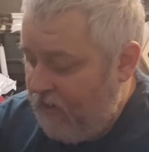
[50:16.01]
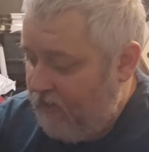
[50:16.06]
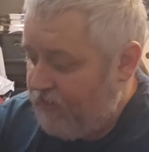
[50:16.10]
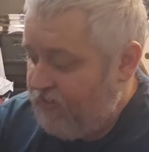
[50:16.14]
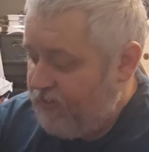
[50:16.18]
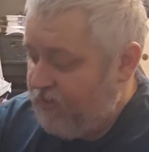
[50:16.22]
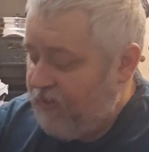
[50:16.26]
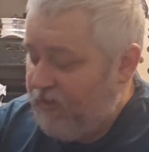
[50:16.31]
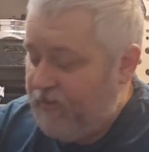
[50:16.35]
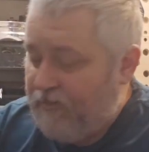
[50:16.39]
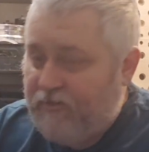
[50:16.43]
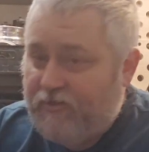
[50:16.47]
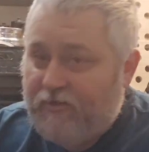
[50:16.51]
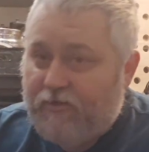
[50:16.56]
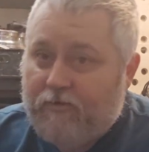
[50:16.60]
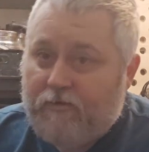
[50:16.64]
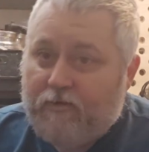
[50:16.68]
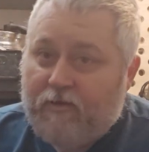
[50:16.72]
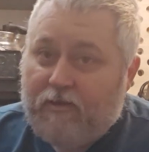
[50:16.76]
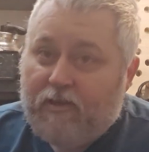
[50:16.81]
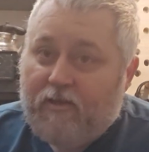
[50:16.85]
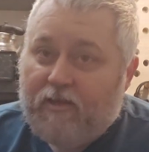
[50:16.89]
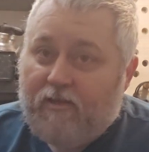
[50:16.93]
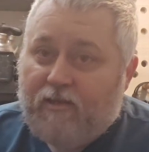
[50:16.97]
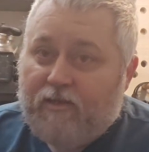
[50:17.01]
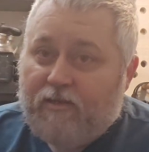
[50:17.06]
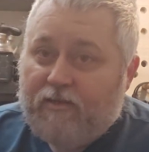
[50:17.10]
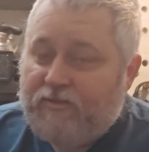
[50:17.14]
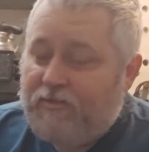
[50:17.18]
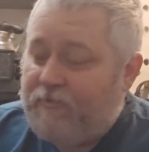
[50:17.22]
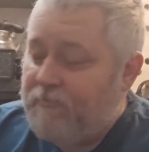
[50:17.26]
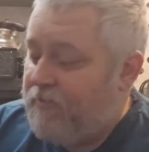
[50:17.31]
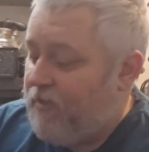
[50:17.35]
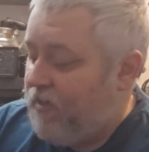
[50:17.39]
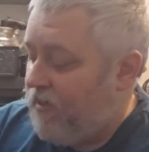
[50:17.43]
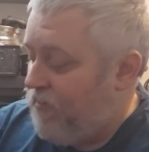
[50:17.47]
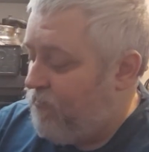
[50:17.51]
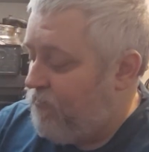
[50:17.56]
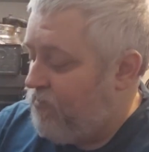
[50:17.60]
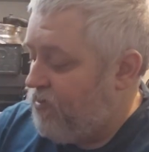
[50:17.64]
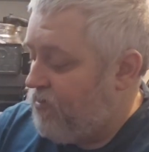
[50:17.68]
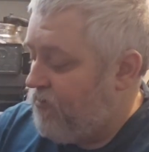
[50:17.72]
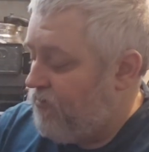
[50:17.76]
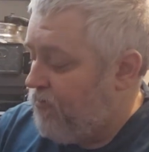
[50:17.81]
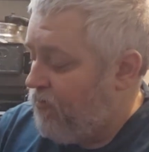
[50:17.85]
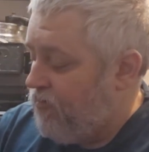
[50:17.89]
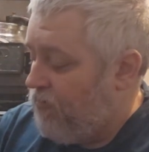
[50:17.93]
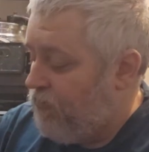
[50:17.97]
sensor, because sometimes
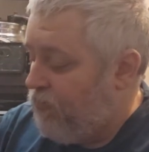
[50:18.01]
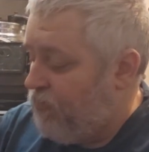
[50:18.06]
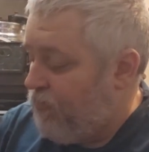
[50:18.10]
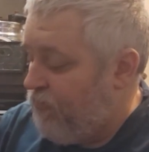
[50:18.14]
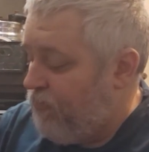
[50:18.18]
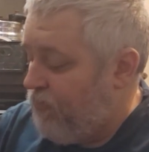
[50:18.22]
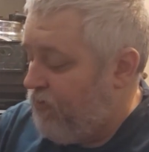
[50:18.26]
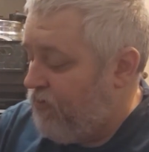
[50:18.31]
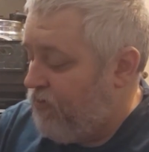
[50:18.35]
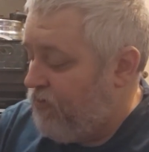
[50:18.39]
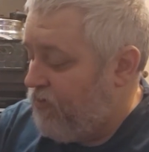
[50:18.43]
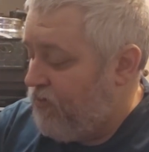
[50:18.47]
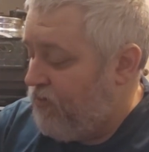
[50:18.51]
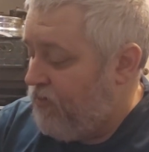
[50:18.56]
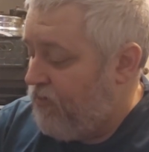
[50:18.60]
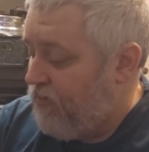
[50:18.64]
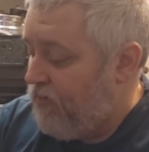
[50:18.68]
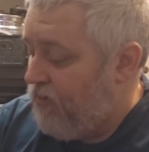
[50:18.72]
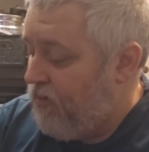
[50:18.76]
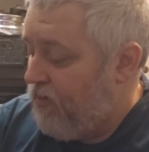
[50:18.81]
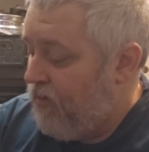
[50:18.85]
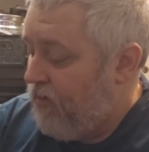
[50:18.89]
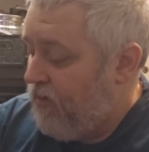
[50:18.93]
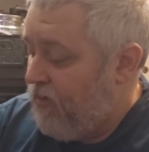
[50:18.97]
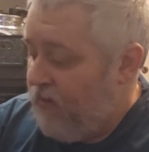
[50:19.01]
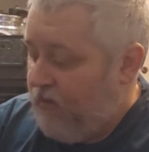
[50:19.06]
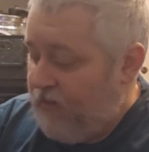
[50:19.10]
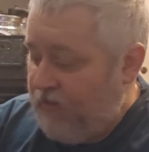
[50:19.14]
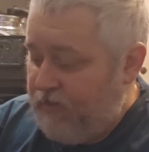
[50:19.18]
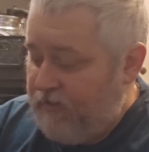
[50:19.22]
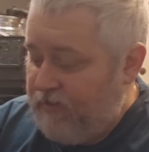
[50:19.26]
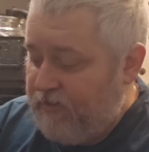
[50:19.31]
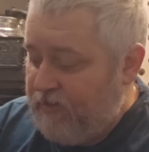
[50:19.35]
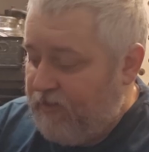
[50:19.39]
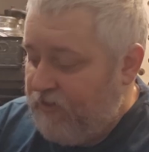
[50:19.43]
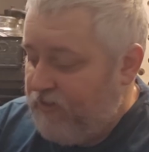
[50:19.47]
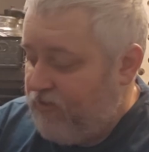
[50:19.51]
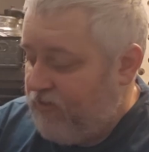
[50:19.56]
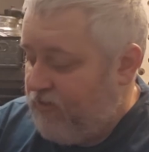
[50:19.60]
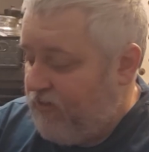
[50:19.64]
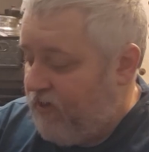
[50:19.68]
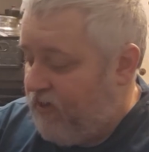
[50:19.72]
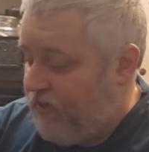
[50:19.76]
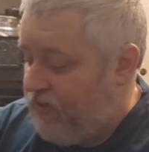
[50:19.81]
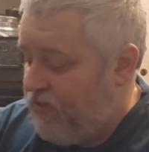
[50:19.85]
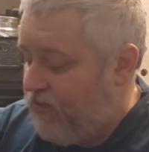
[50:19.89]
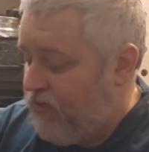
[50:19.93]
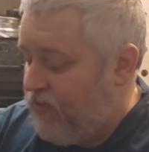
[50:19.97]
the thermal printer sensor
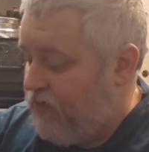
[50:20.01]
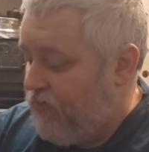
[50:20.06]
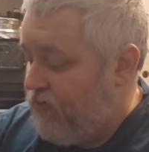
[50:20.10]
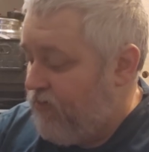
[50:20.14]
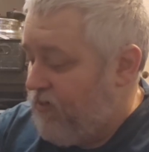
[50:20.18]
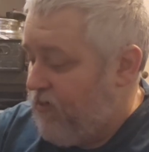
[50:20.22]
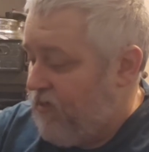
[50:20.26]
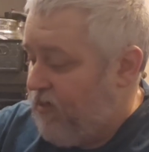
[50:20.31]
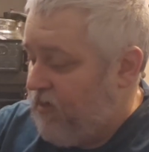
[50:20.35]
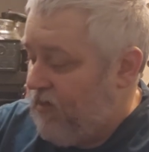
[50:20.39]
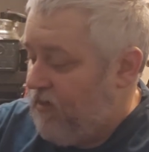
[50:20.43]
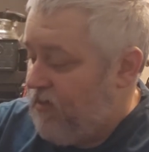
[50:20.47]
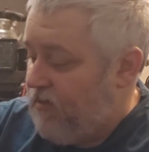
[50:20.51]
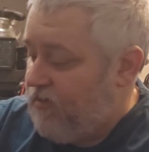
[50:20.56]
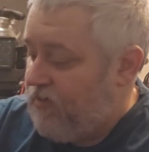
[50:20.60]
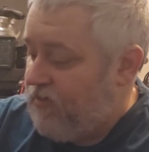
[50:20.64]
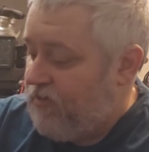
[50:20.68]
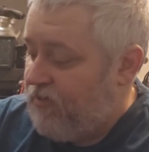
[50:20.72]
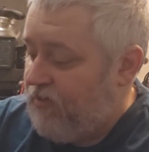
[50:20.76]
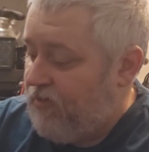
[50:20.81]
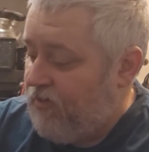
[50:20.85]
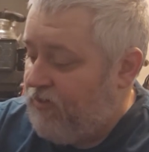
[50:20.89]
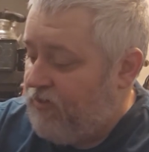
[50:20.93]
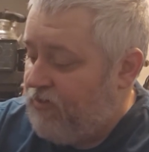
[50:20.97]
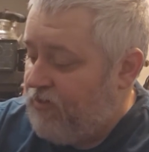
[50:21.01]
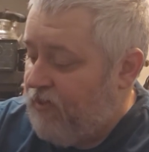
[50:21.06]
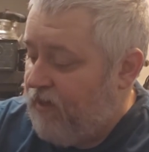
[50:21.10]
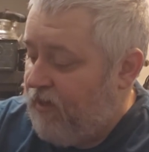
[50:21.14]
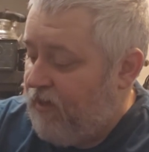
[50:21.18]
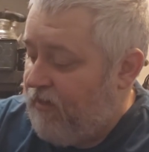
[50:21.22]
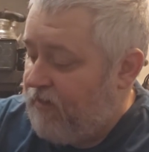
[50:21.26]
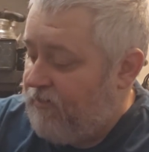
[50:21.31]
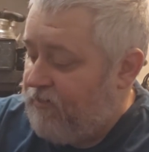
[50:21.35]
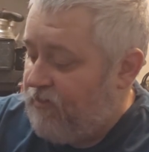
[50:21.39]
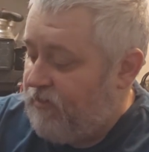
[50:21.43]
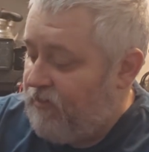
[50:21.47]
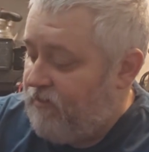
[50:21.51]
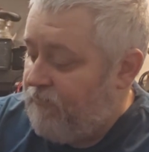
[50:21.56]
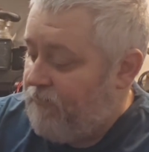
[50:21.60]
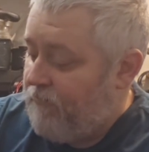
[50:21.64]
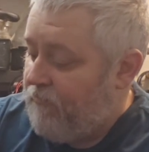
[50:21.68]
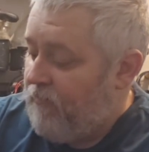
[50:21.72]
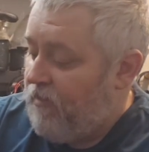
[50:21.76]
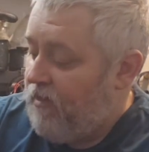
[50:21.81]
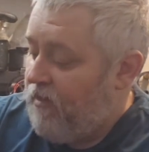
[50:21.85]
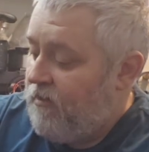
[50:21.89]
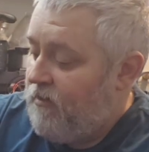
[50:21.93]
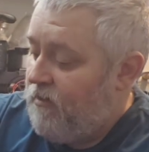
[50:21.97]
gets dirty and it starts causing
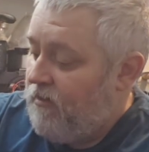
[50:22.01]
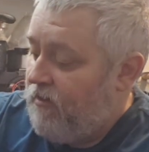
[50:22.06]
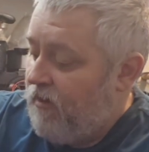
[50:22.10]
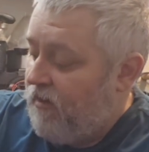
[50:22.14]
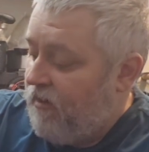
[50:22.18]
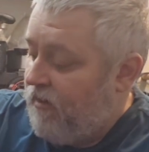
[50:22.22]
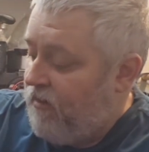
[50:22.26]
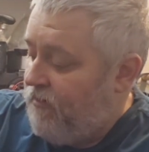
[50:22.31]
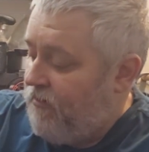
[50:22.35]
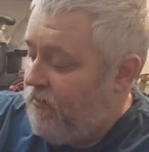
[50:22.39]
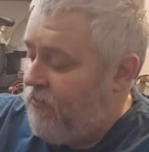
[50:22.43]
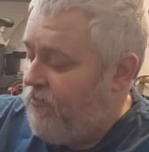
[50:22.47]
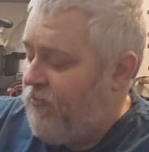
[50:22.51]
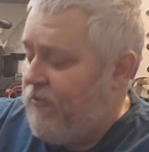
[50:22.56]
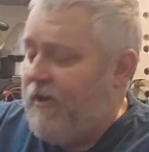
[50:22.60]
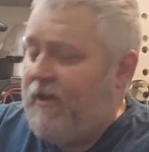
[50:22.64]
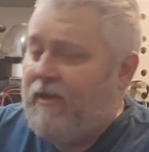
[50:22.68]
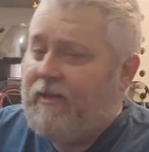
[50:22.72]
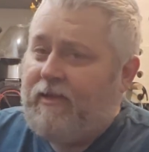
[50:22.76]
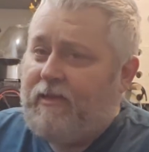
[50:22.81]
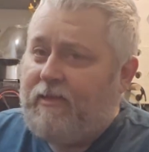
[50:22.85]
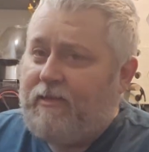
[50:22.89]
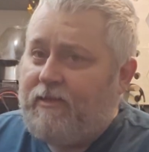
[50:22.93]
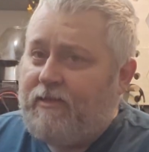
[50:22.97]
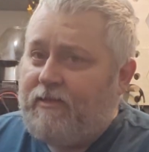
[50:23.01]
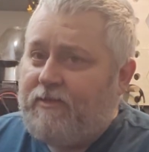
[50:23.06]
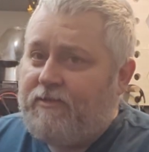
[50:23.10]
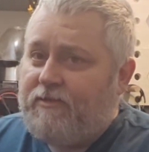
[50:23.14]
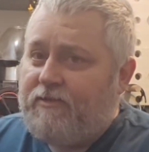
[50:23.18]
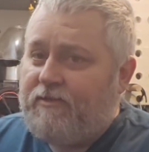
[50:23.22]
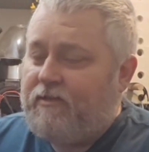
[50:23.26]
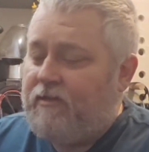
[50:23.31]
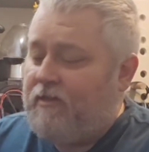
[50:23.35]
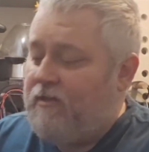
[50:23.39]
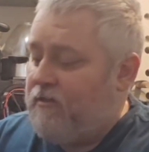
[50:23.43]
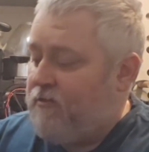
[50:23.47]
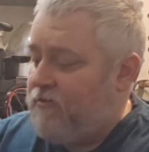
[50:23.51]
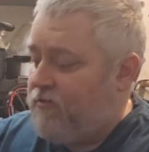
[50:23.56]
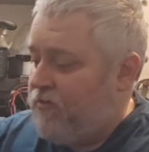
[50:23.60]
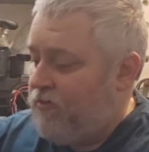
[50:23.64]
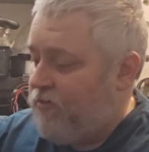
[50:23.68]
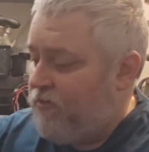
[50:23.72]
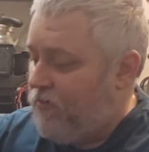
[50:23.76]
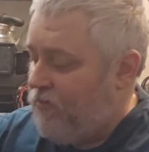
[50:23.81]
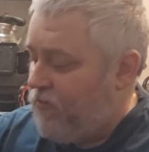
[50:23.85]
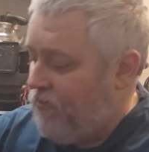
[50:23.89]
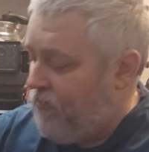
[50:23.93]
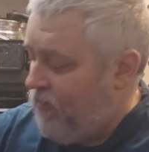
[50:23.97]
graininess in
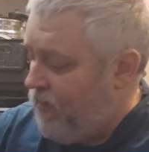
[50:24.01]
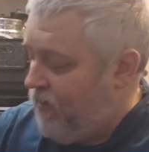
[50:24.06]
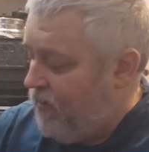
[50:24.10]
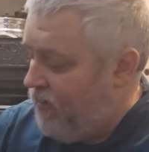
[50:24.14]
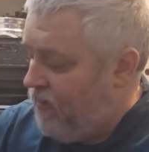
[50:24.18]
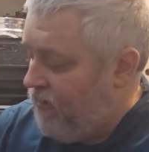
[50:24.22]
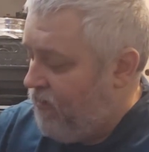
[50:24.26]
your